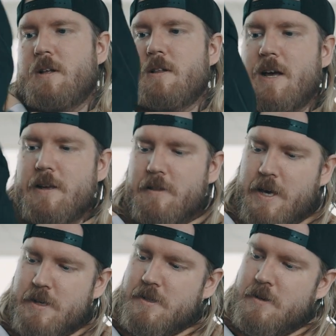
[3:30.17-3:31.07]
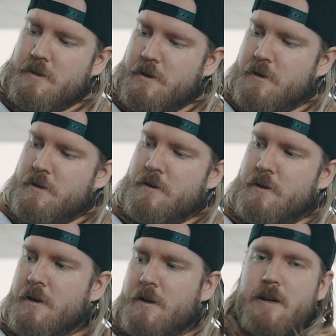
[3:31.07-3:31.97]
like this
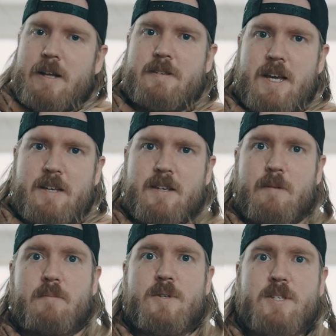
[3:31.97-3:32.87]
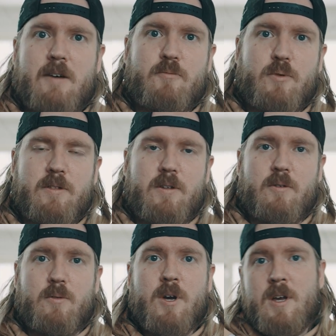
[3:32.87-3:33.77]
and take some stuff with
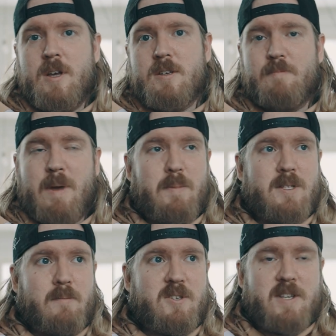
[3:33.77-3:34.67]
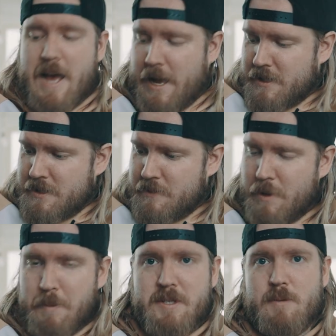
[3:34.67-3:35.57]
you, maybe some snacks,
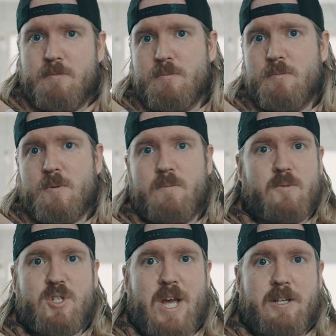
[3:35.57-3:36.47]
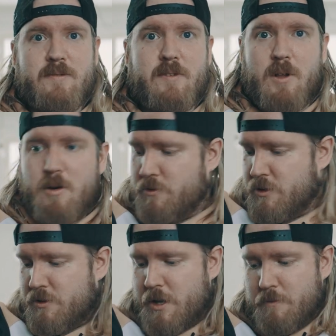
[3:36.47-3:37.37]
maybe some change of clothes
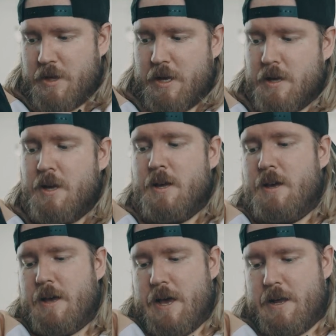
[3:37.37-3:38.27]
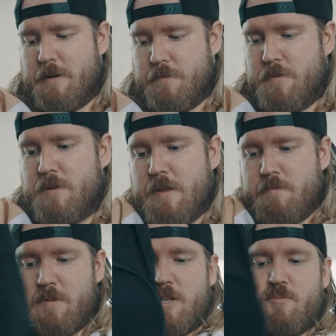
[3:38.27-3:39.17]
or something, and
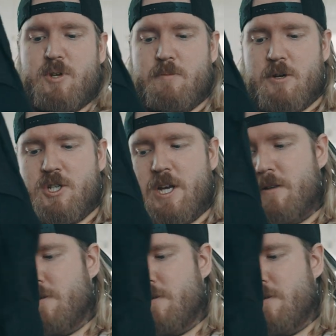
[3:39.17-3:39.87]
that's pretty much it.